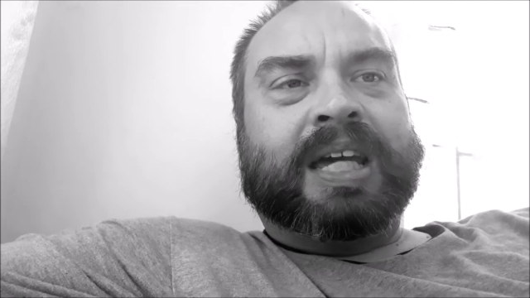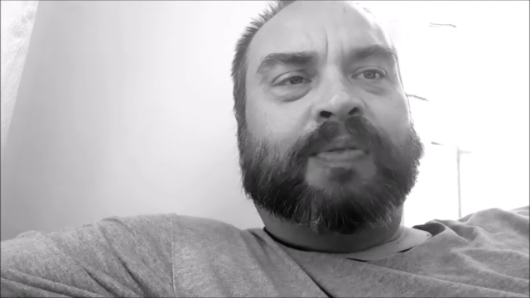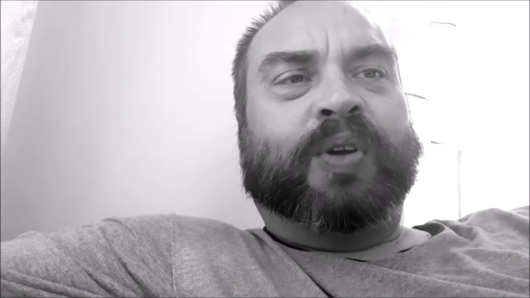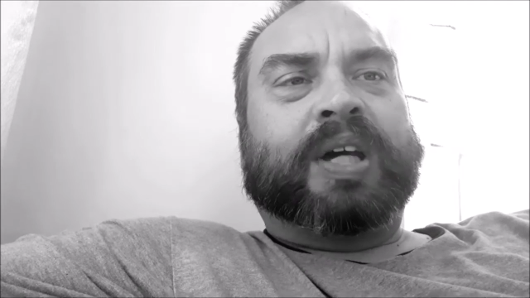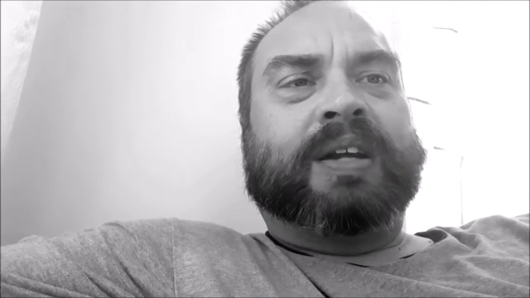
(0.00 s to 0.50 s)

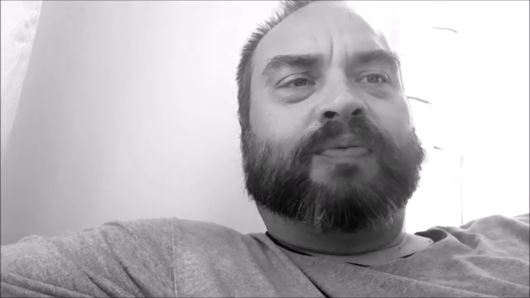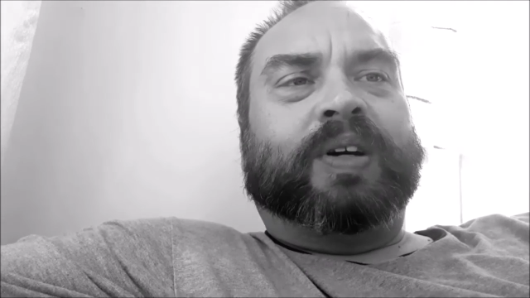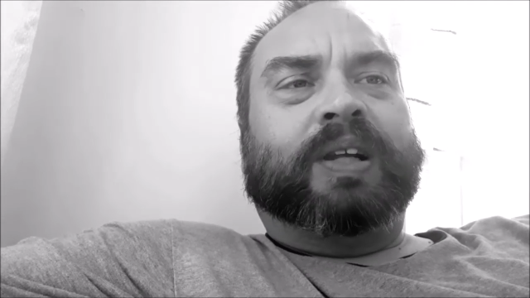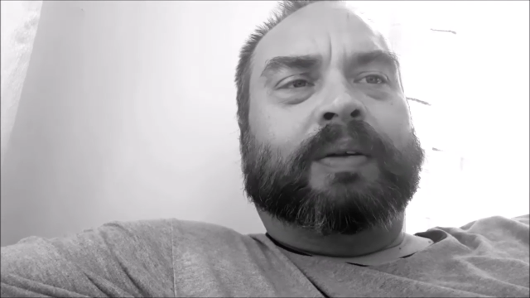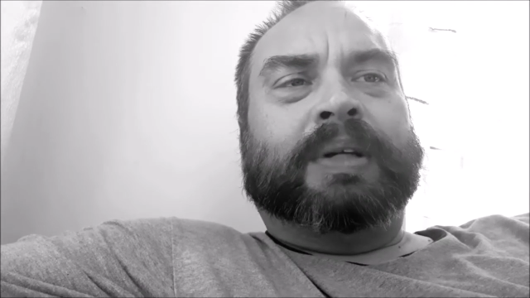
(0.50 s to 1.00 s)
If you kind of
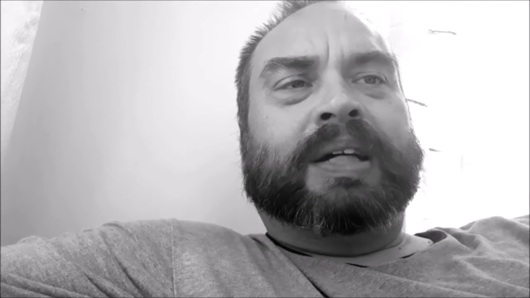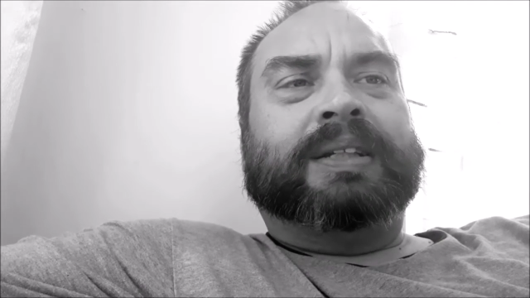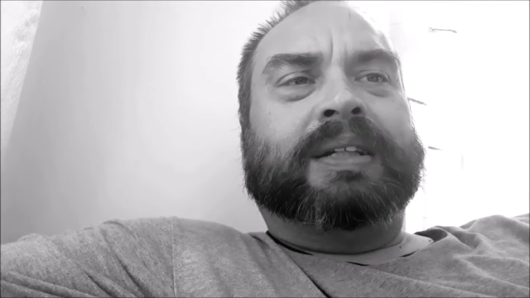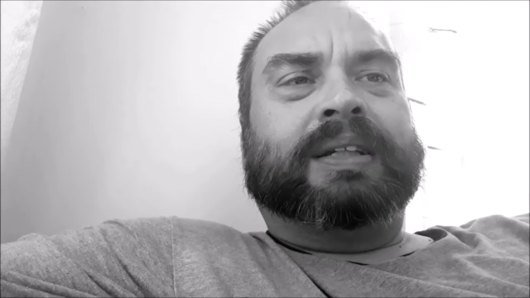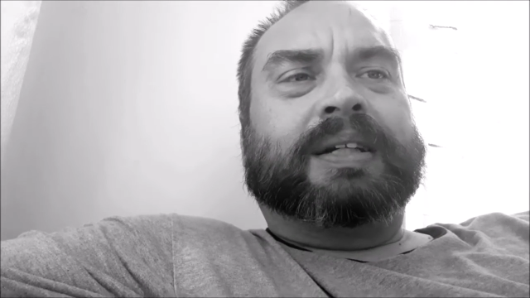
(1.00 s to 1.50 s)
follow me, I
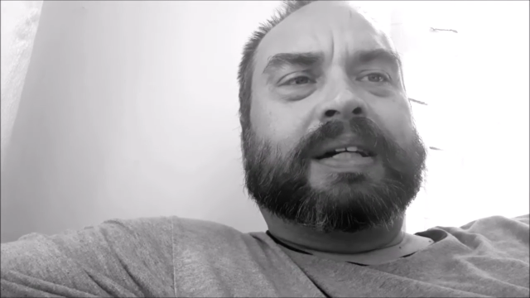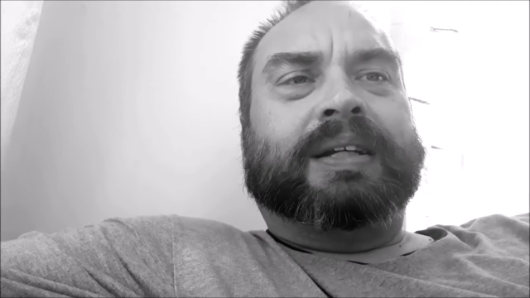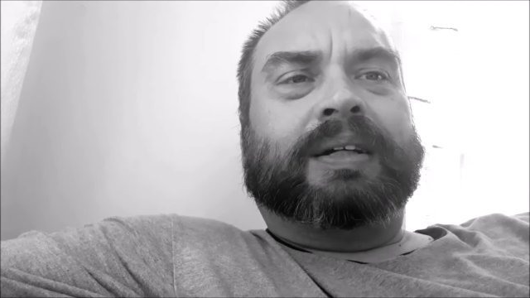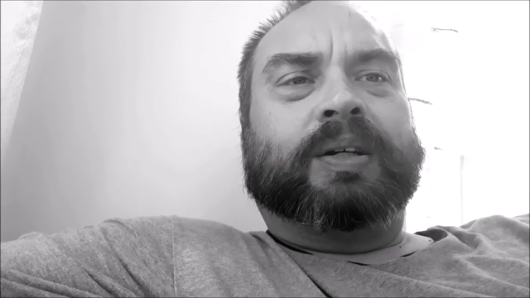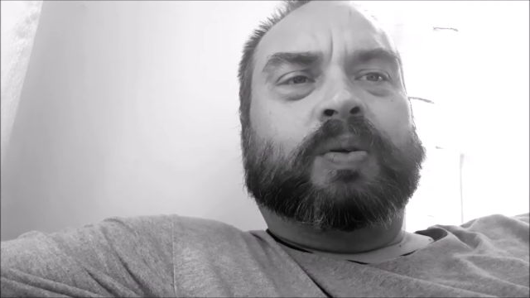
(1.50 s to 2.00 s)
did
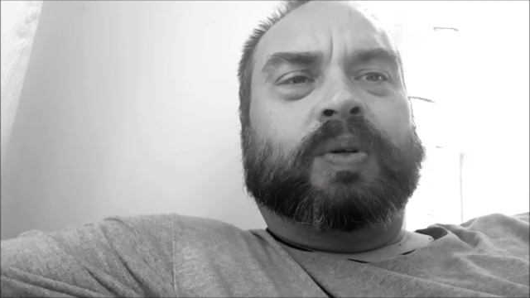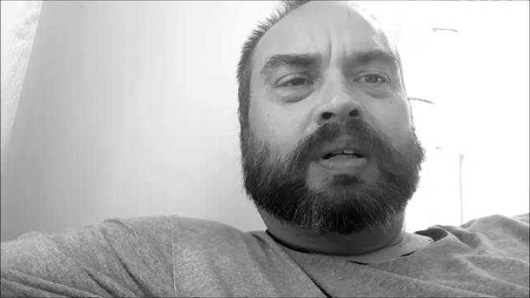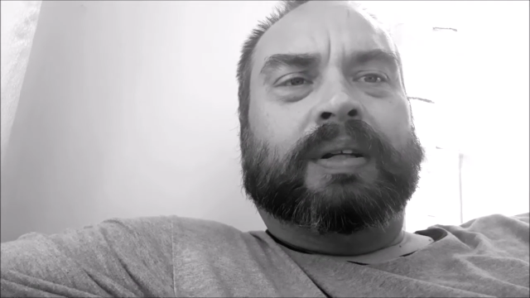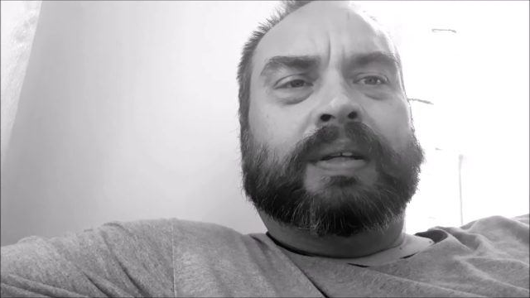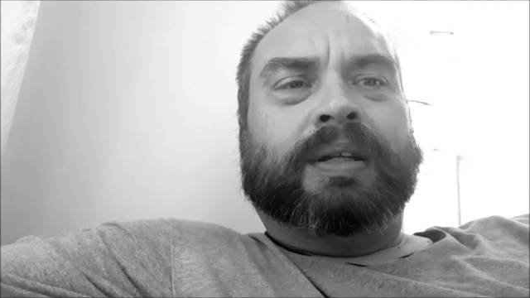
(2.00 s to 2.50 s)
kind of go
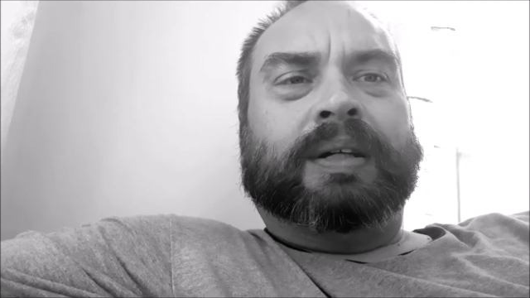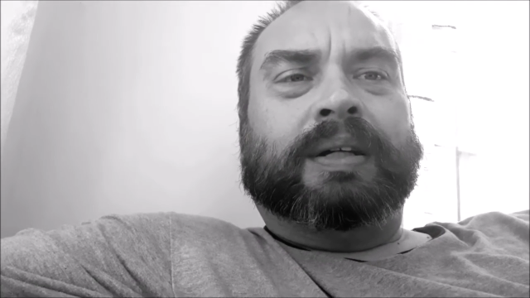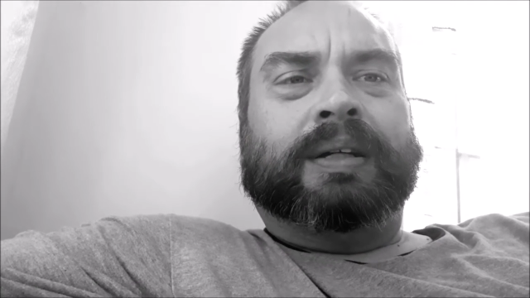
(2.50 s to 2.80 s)
on,